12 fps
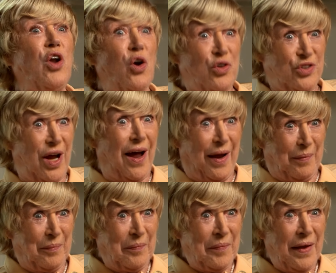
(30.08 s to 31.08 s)
a long time,
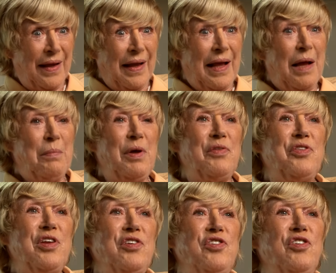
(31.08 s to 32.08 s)
but
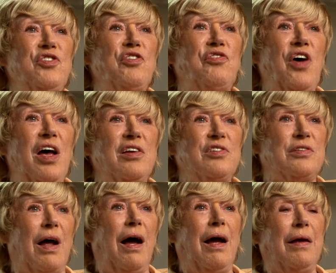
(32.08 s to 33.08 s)
this is the first
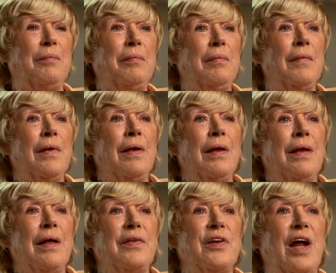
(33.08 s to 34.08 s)
time
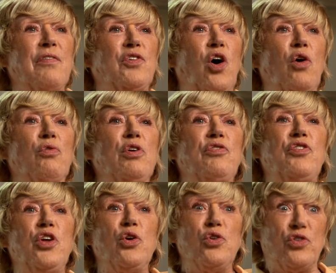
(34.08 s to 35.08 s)
that I've got
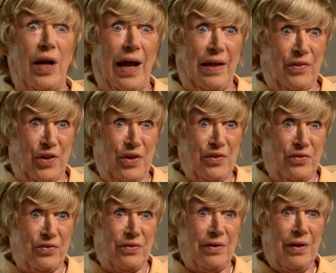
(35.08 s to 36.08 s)
reviews like
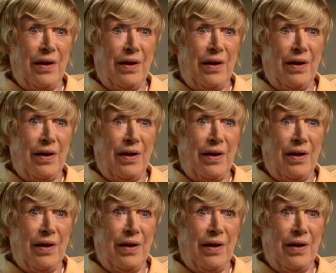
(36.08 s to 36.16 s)
this.